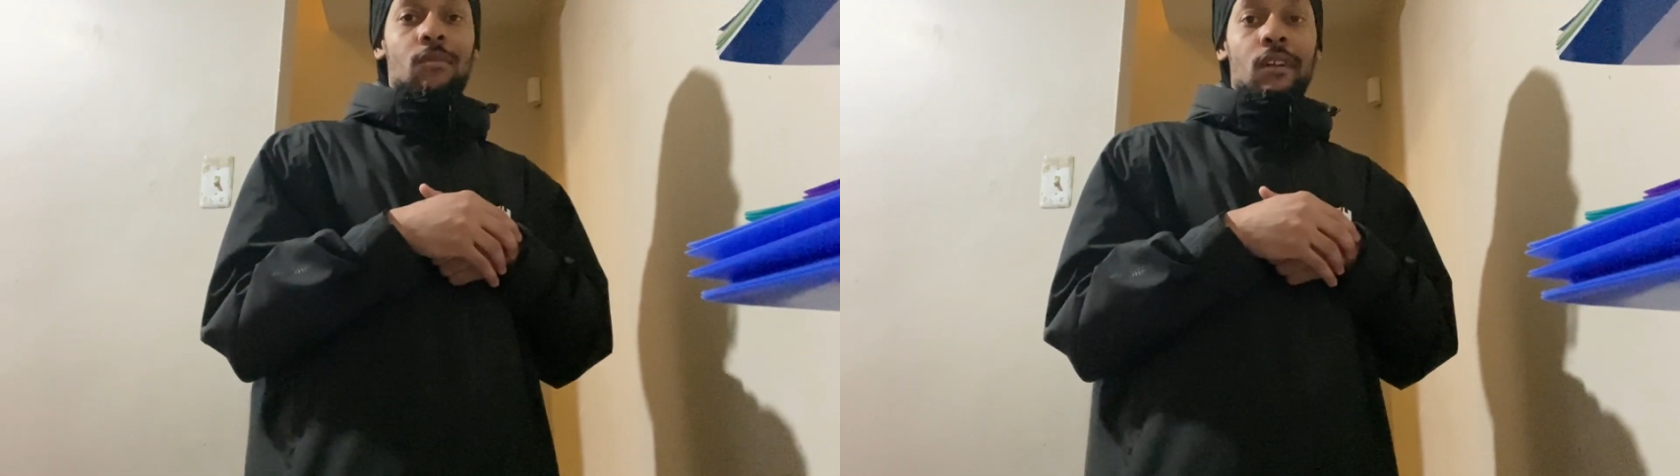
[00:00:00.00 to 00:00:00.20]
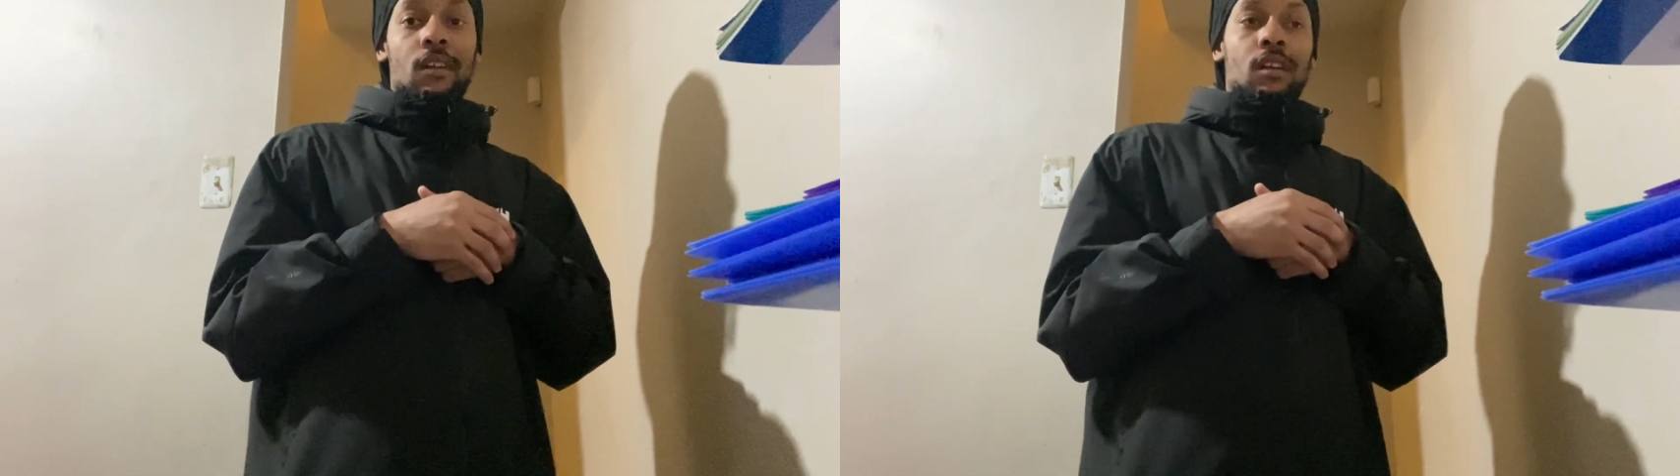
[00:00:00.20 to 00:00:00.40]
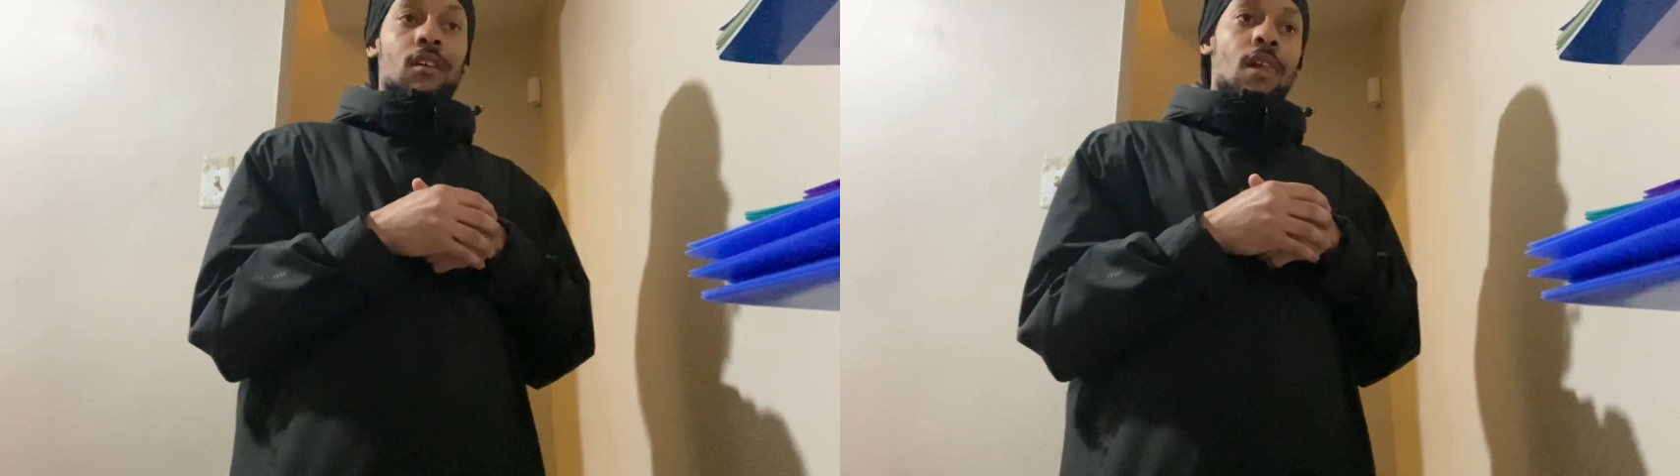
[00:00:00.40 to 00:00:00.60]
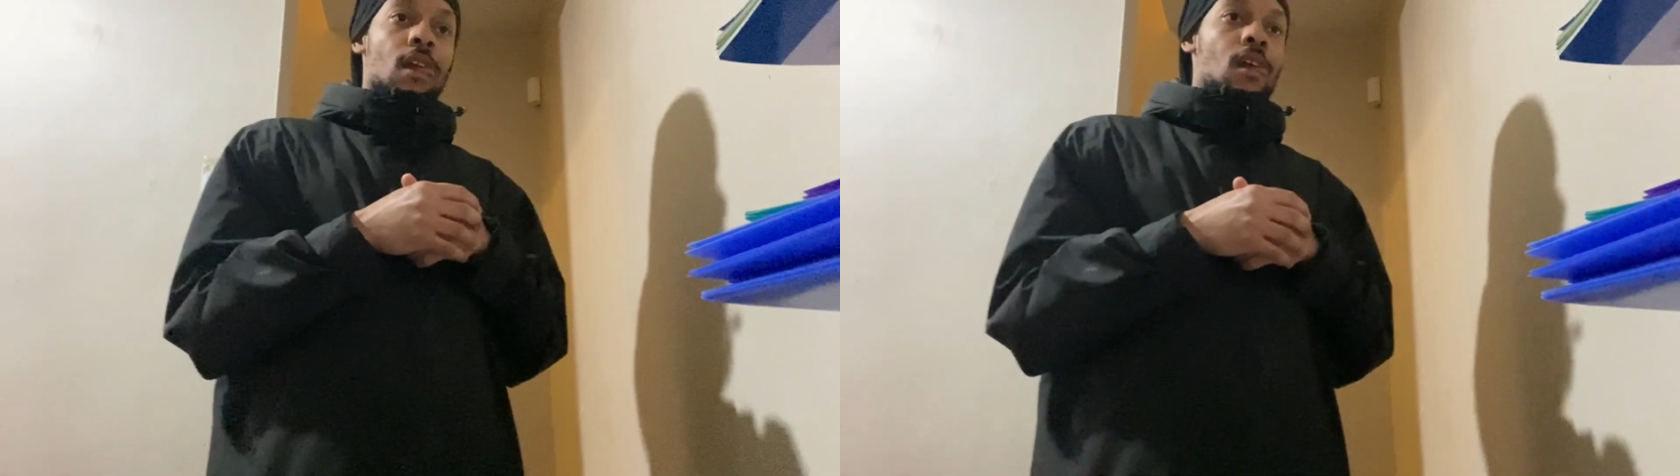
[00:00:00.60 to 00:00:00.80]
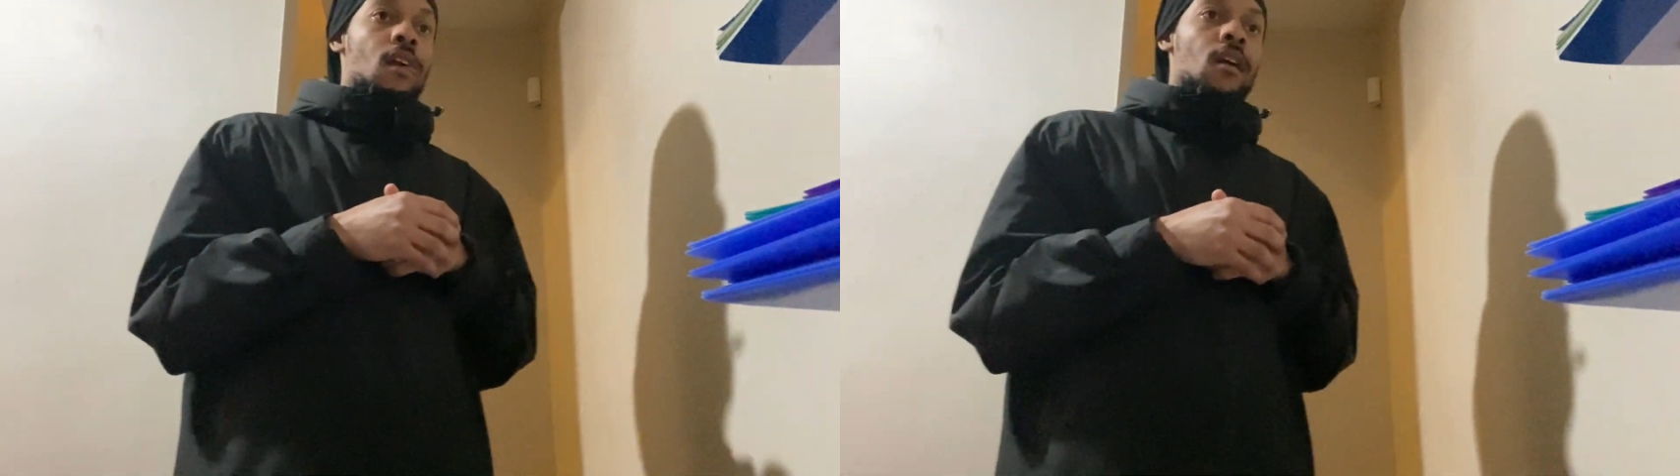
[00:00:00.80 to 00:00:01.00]
One of the
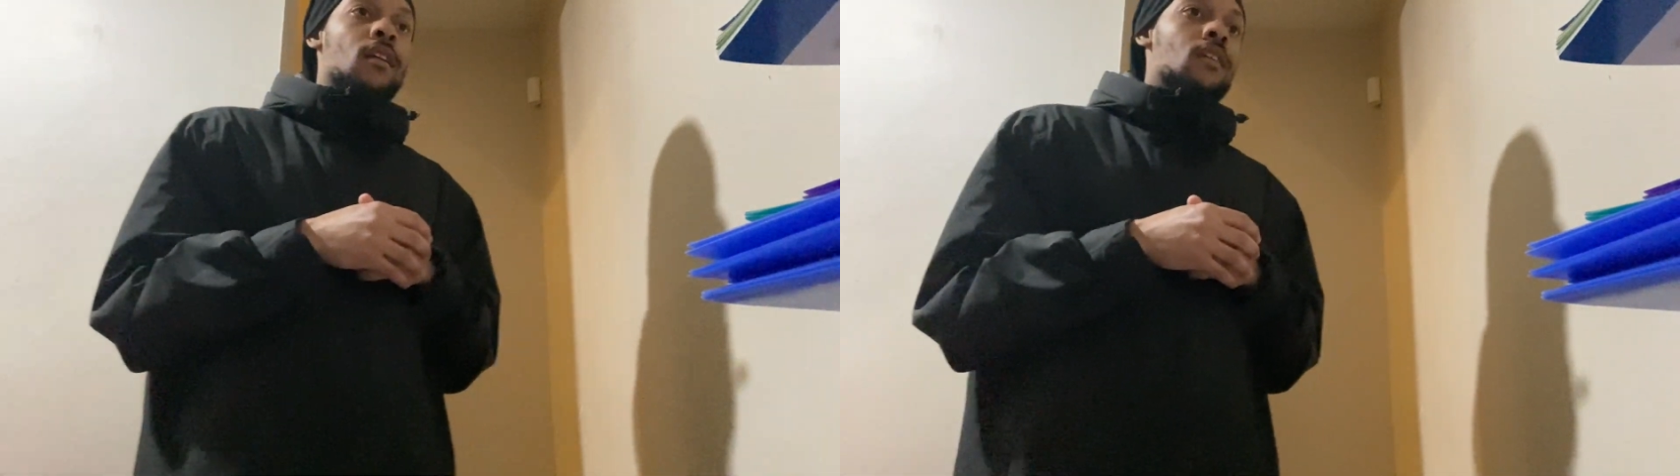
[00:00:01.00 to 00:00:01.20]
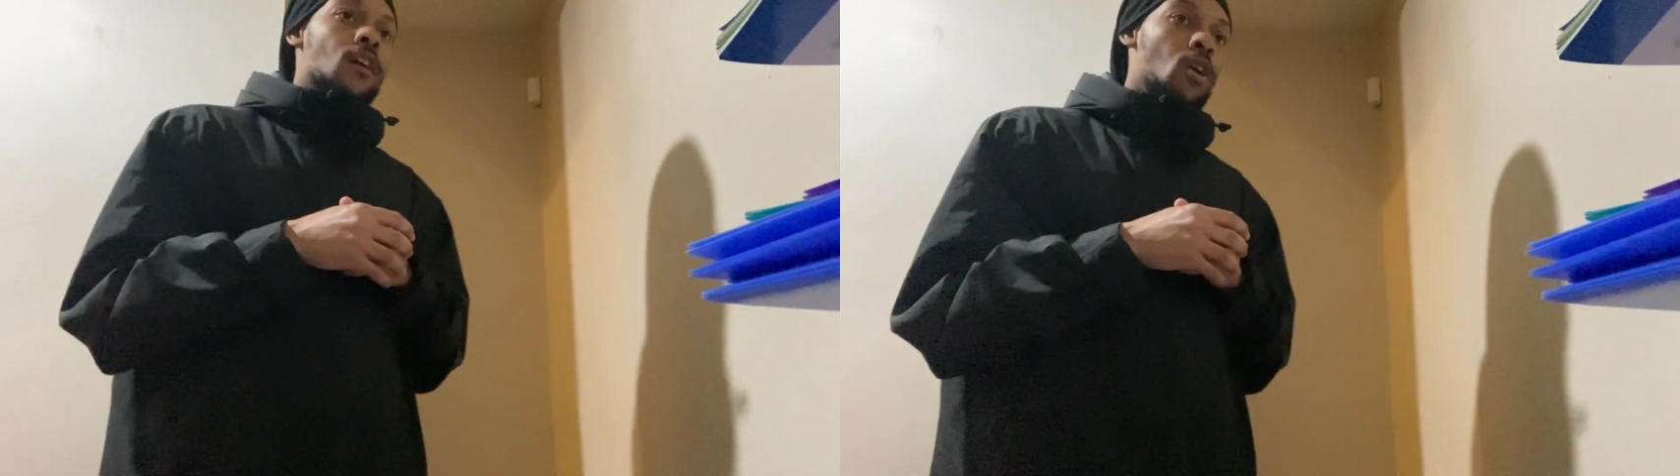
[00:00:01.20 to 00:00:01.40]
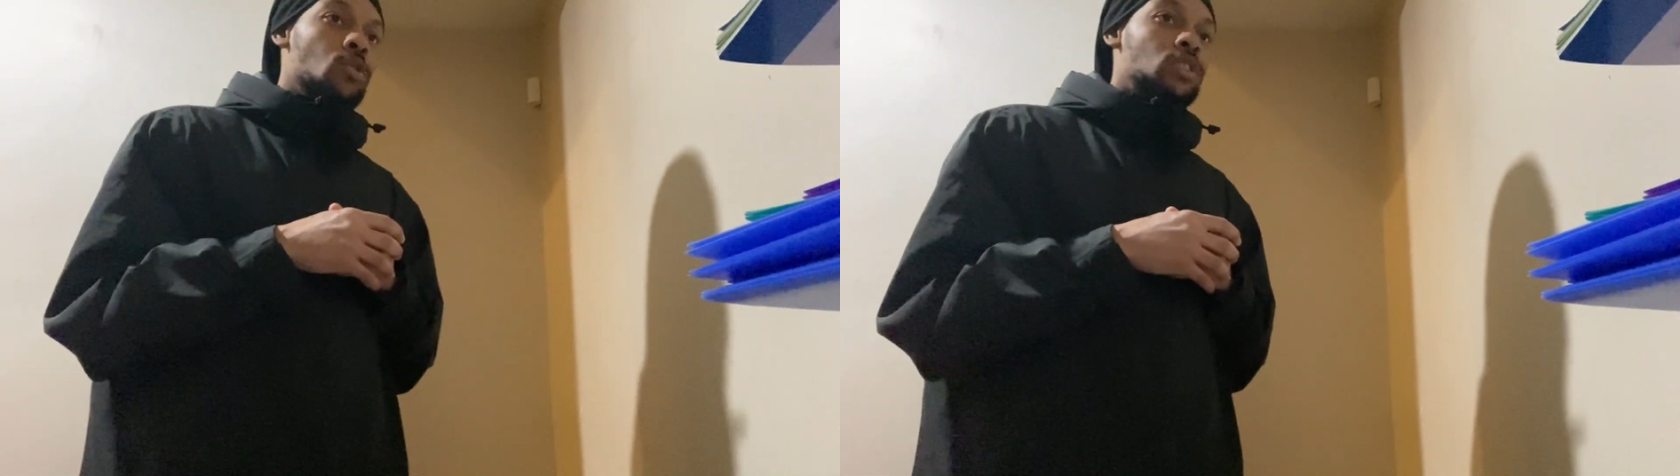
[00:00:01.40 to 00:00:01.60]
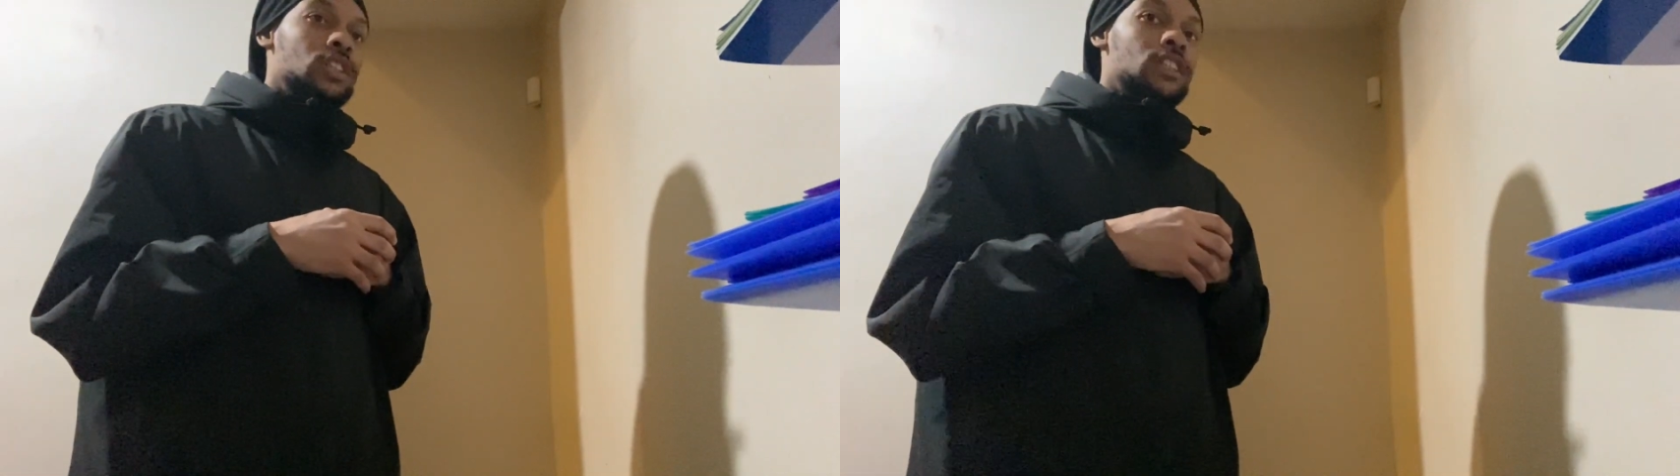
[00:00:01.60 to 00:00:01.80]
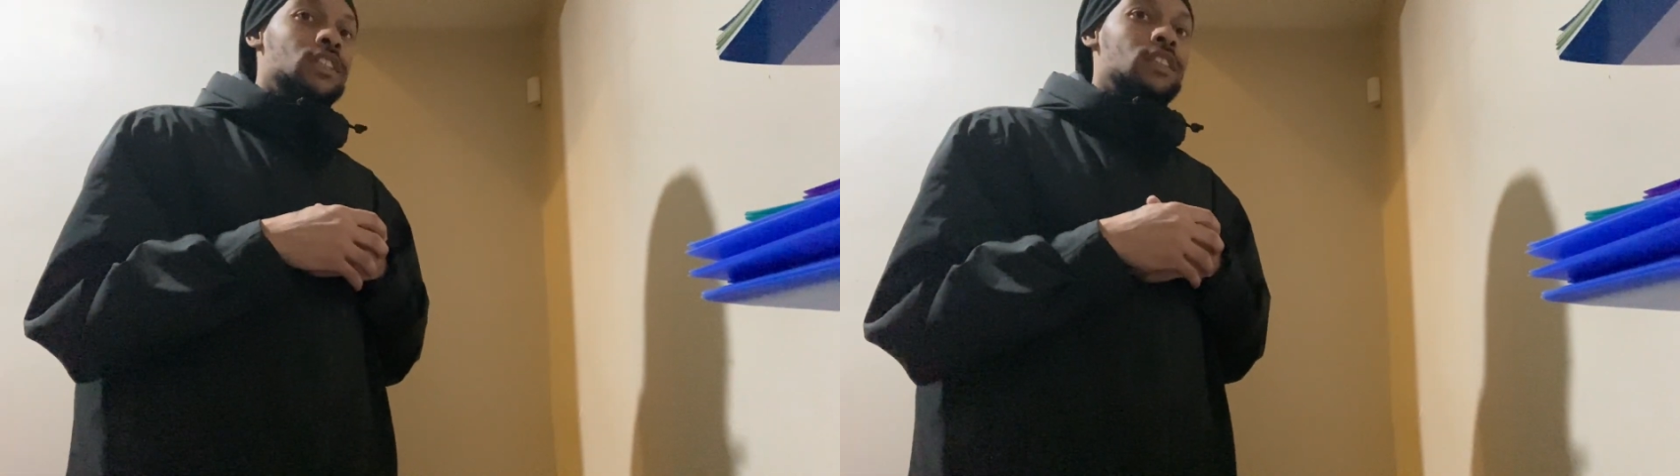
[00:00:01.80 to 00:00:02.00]

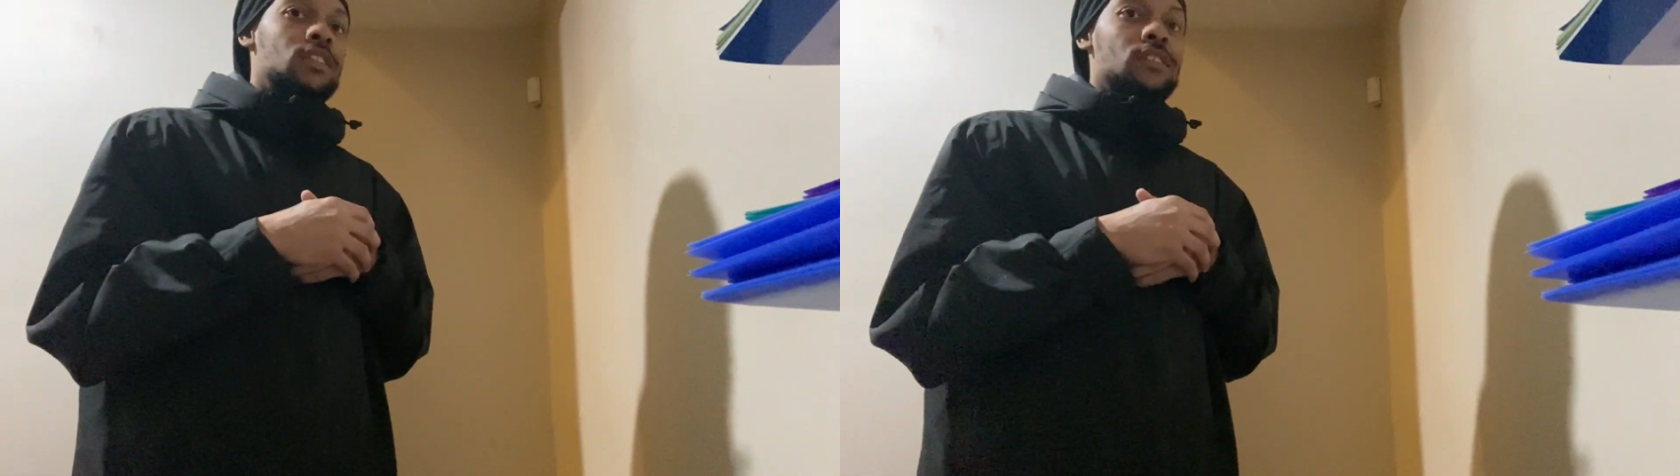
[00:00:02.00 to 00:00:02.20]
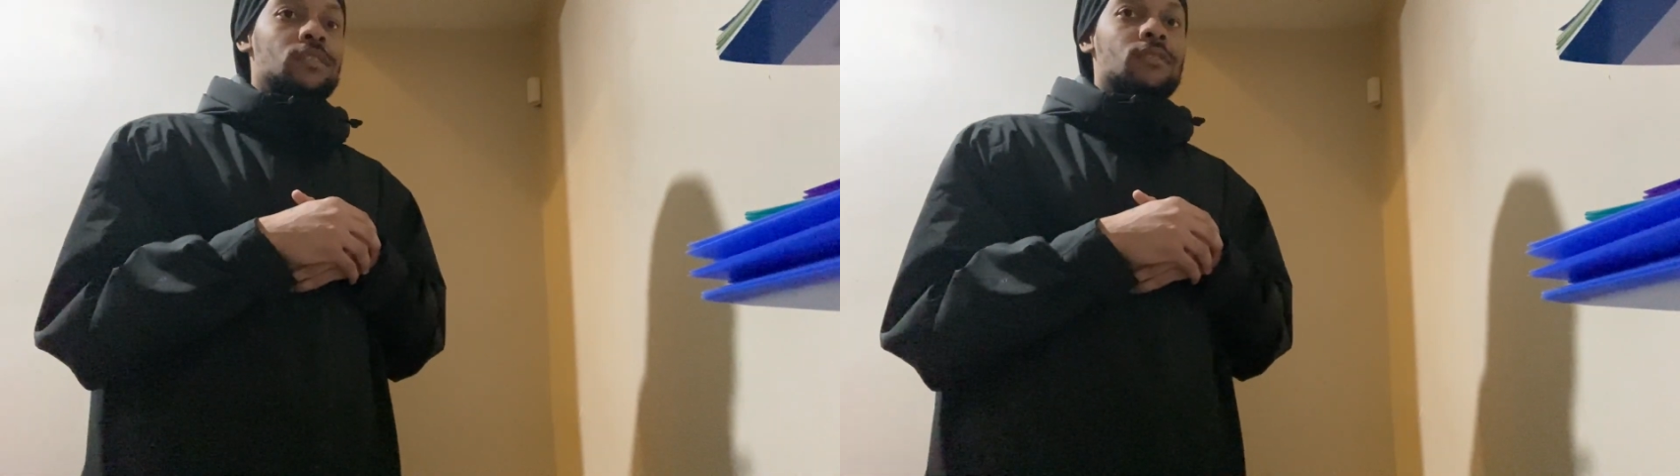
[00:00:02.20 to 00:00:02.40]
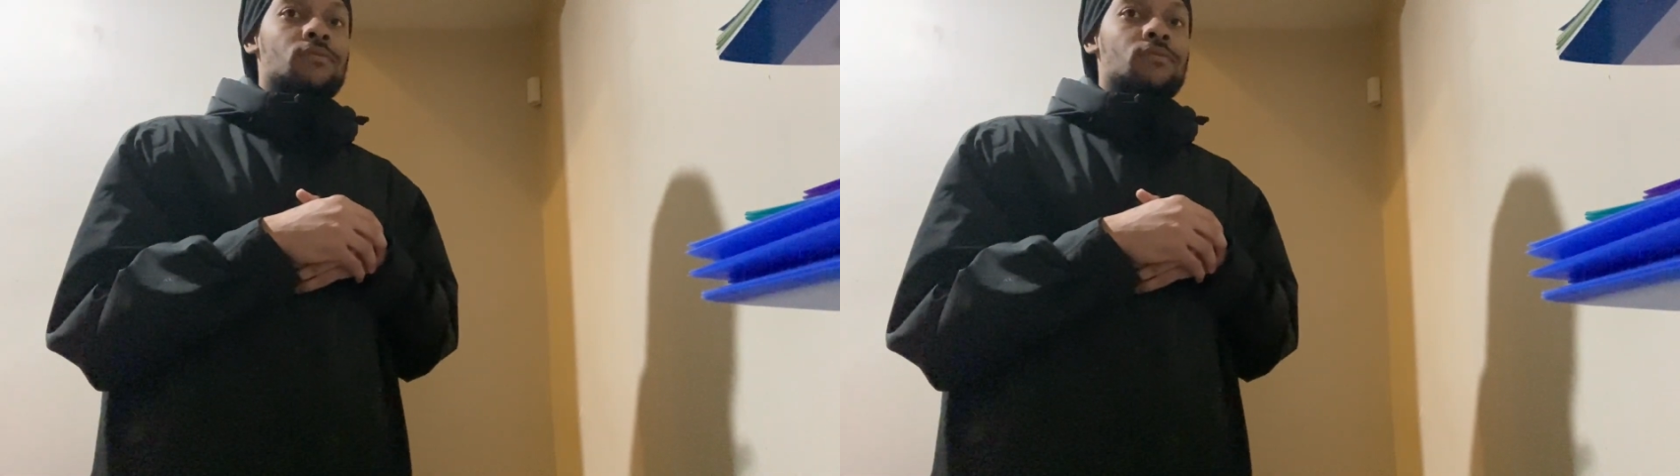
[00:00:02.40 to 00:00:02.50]
OGs,